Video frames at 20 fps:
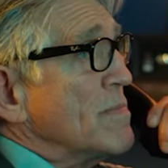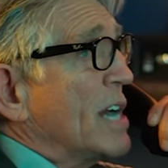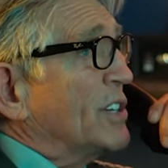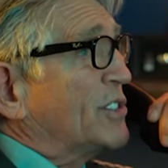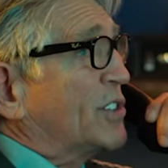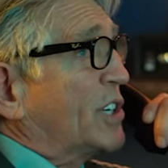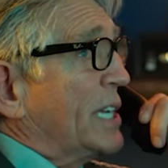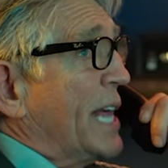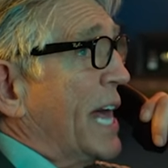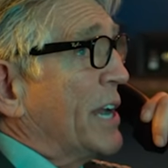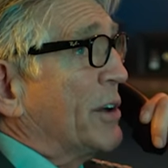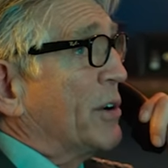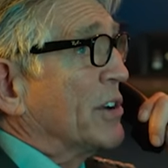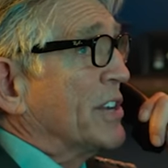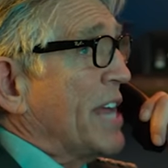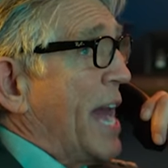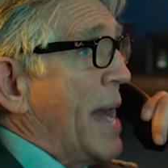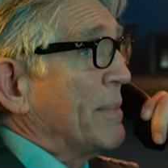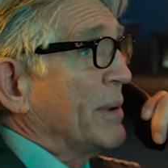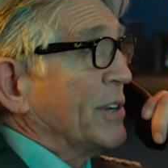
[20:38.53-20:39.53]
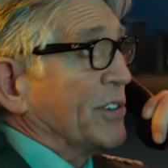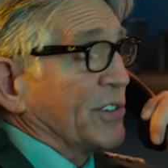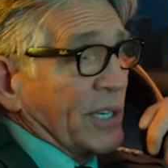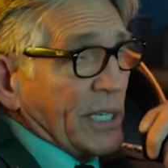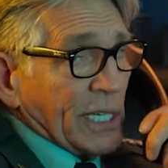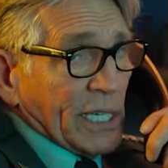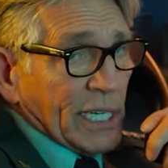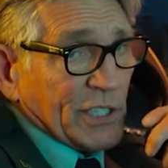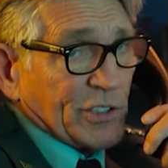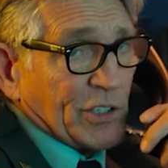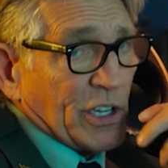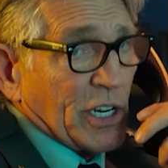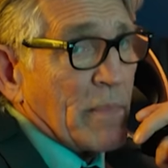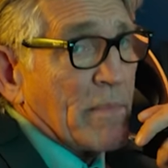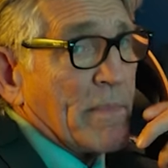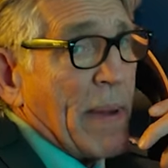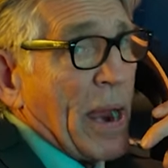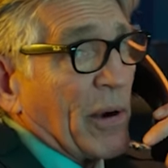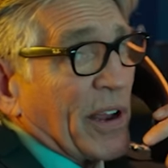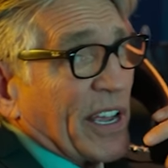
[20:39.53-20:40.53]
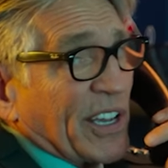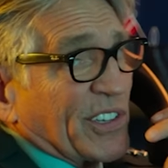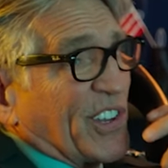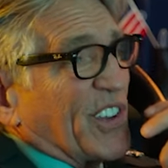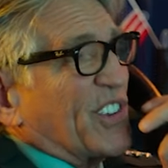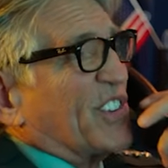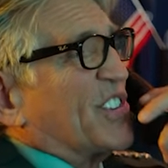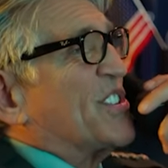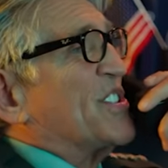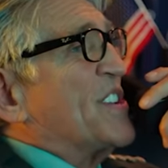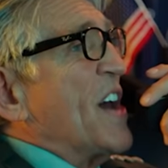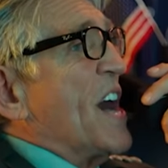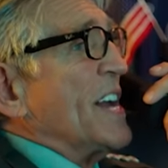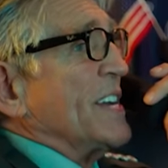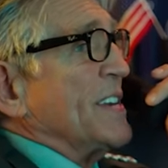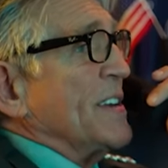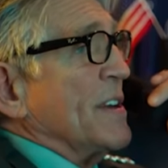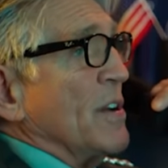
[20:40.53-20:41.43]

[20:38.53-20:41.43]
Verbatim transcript: He says there has been too much collateral damage, and therefore,